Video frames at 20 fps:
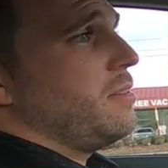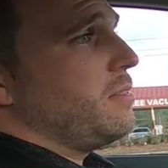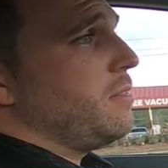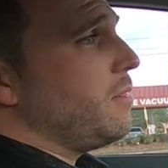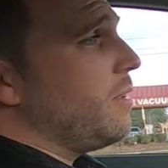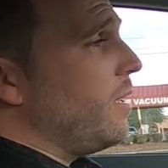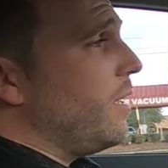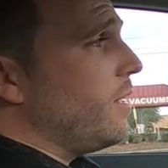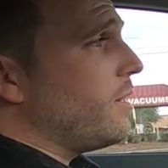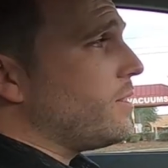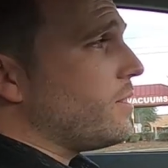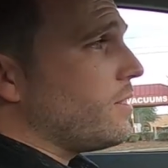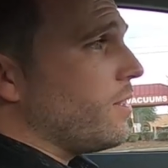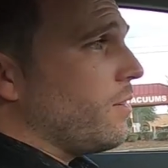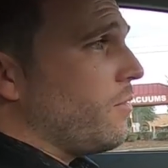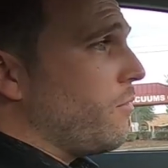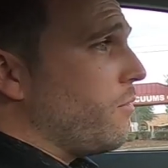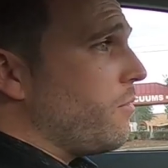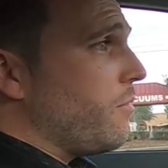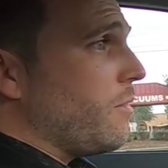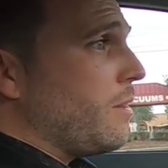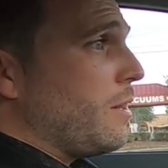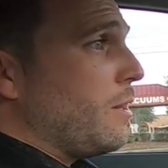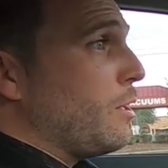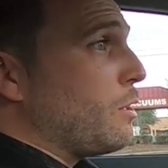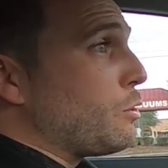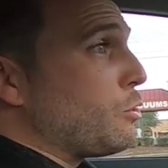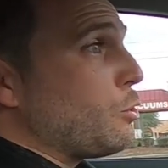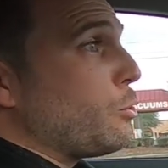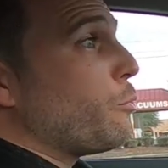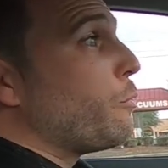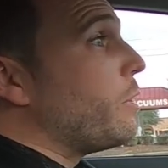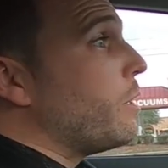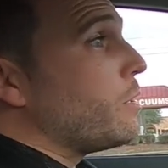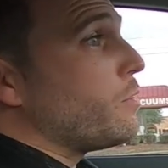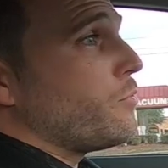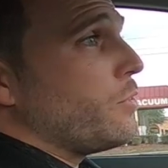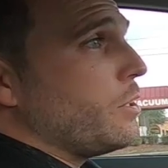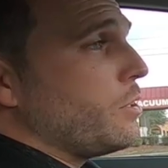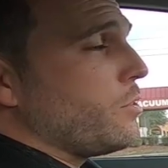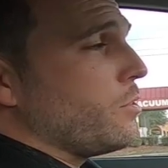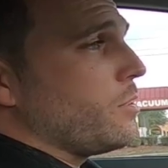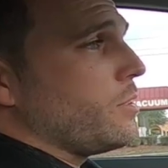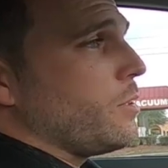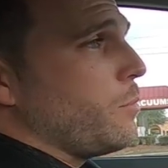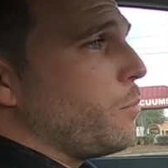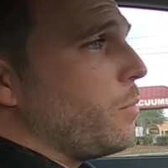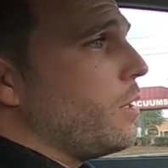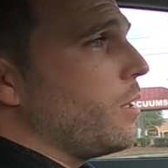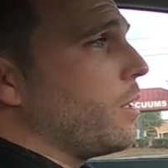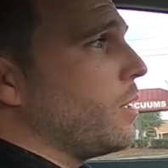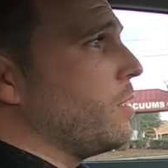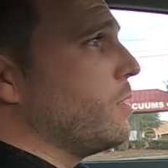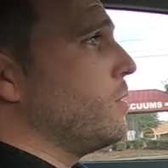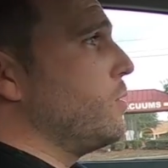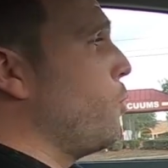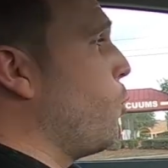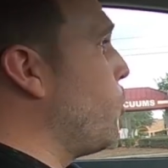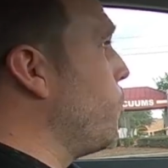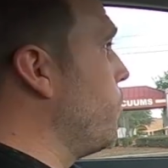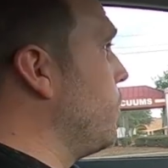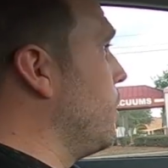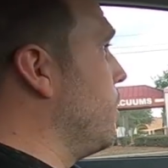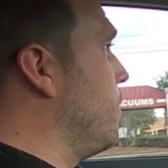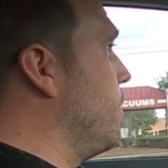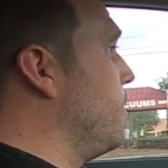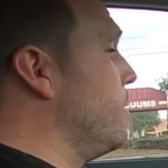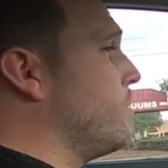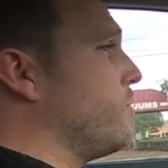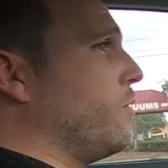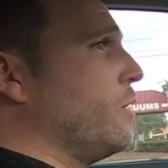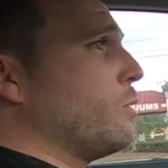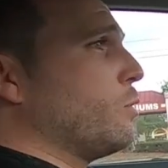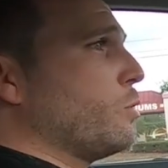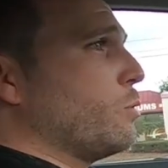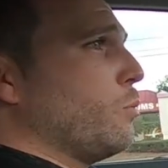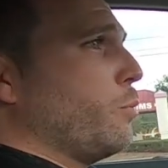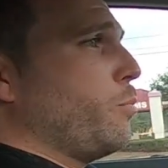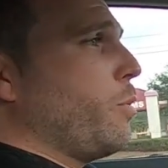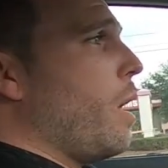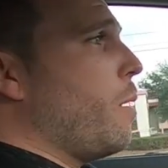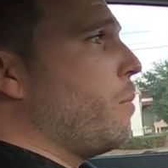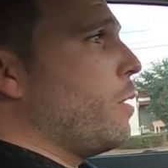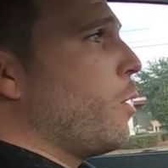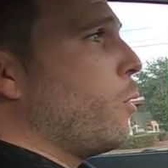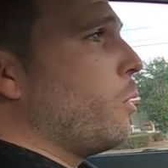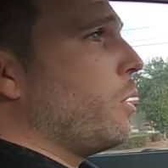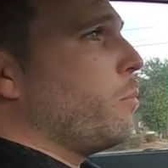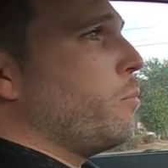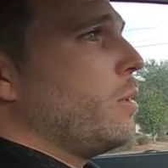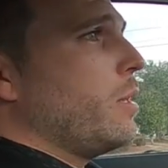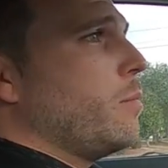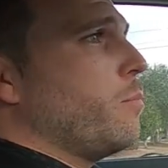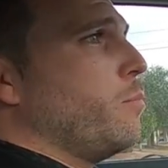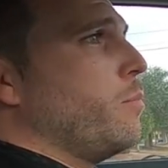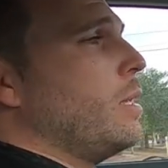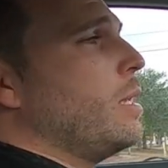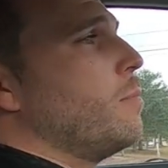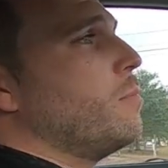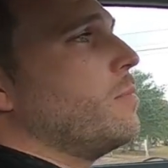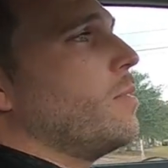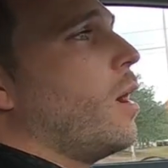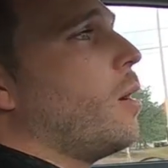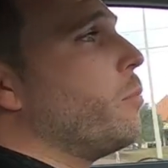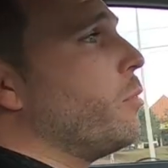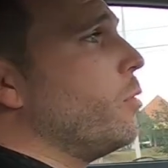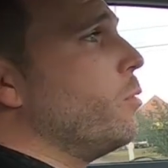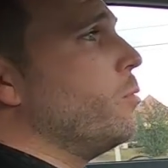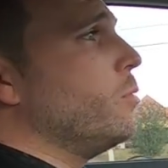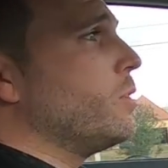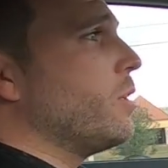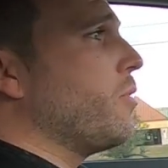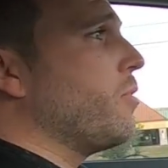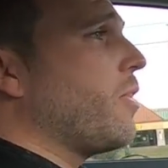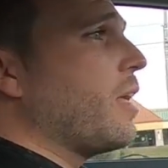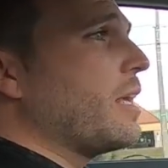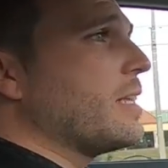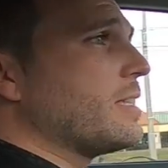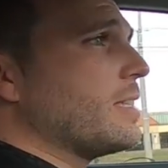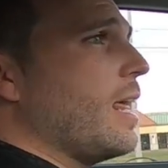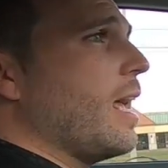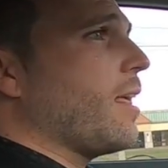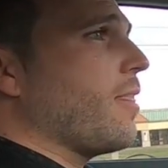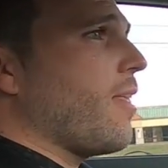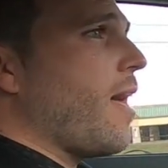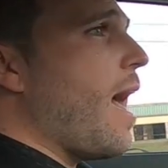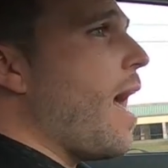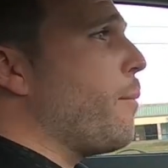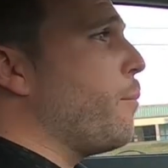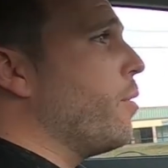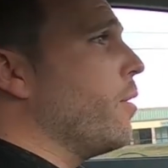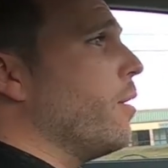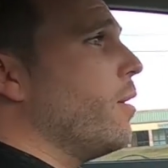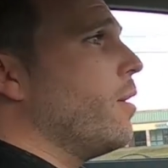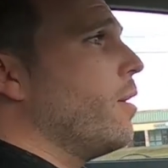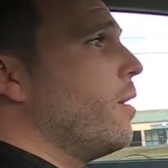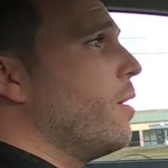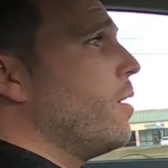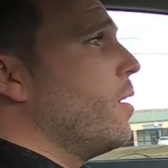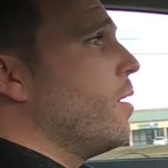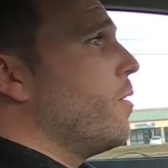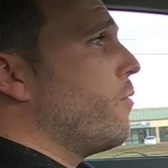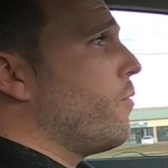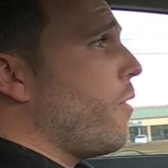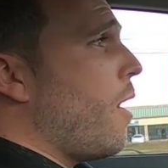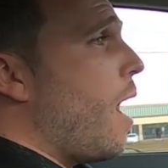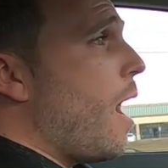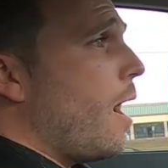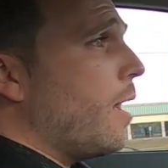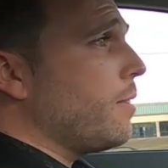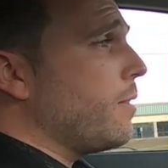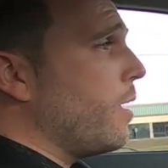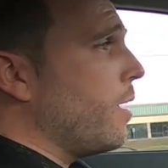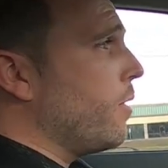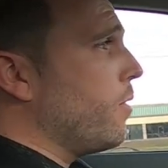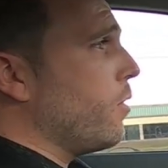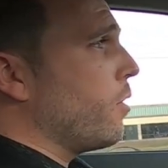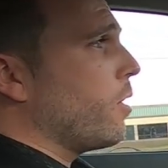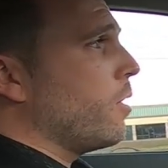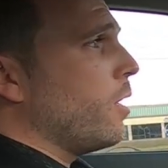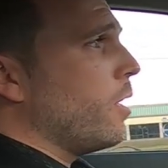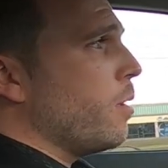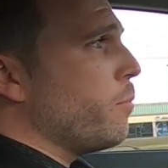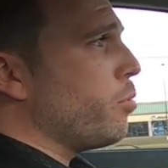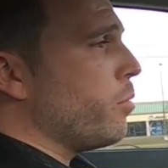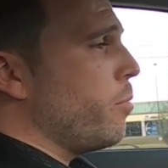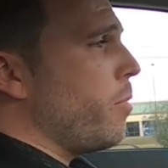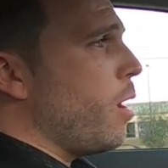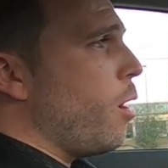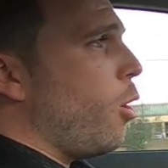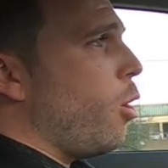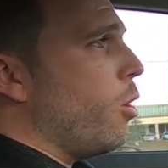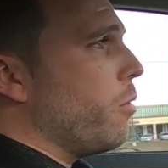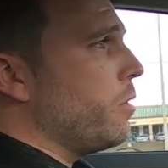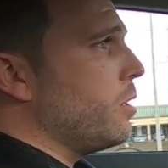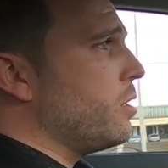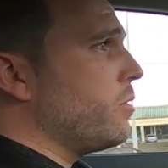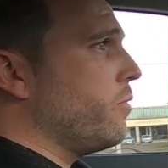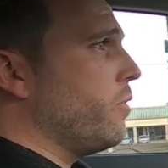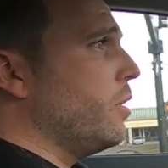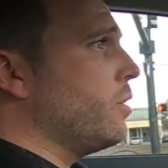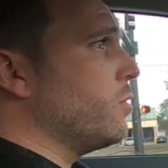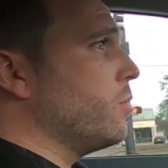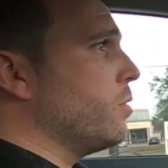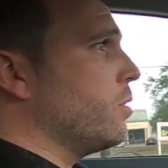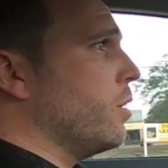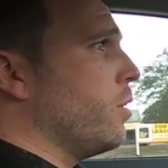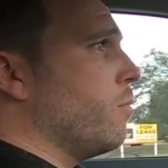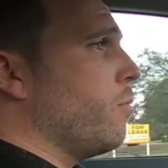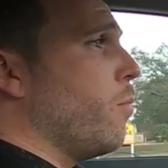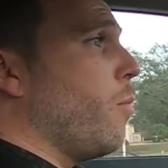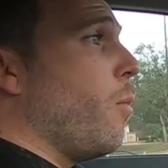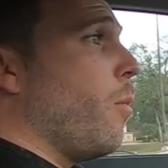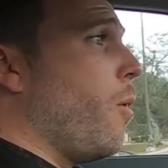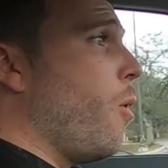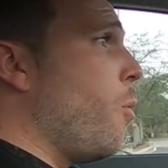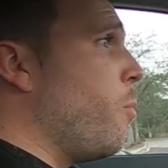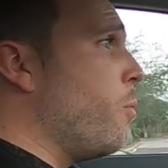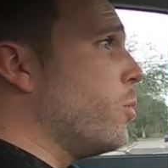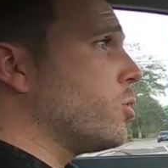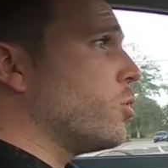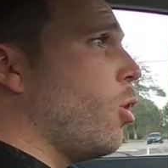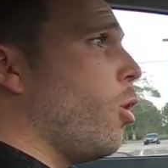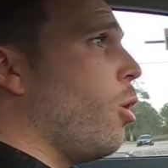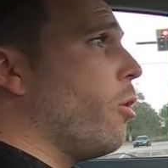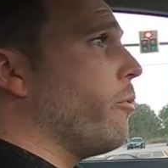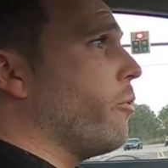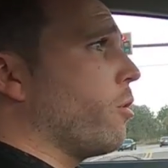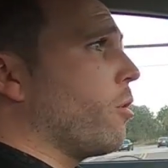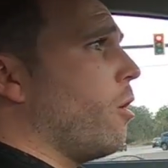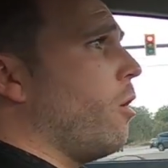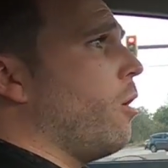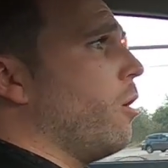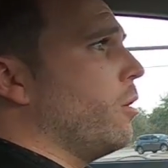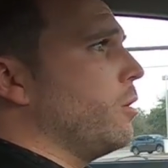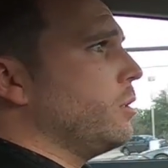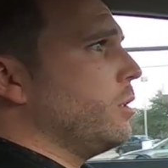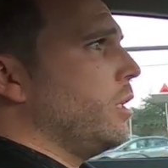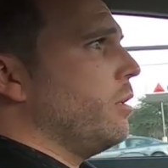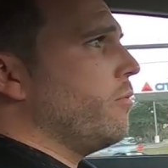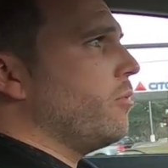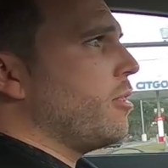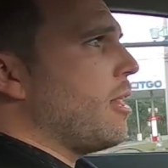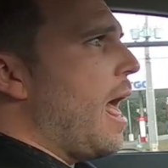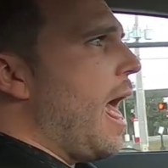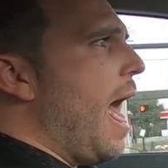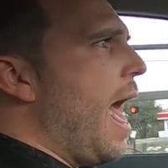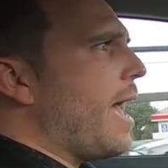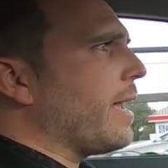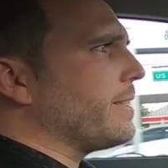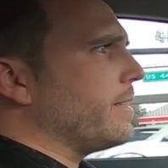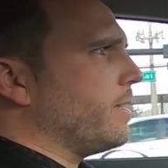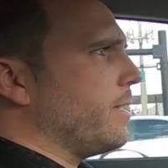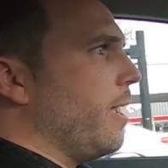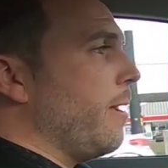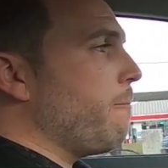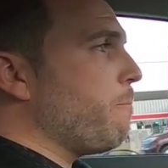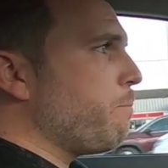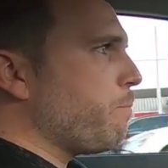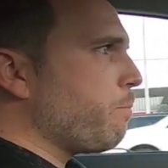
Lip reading: It's luxurious features to me, because normally these features would probably only be in BMWs and things like that. But for Hyundai, they're going to implement all these features in almost all their cars. Even the Accent,